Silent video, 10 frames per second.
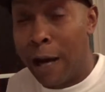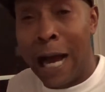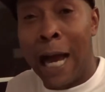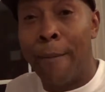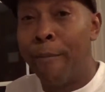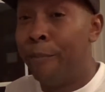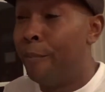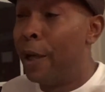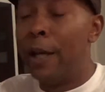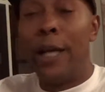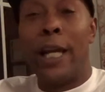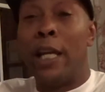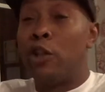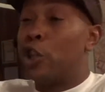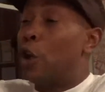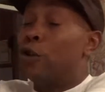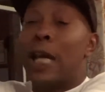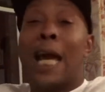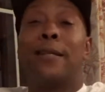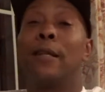I'm in church
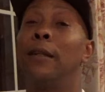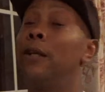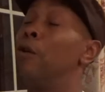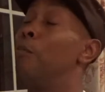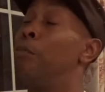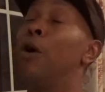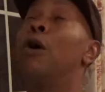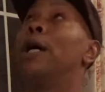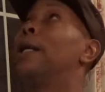as a little boy,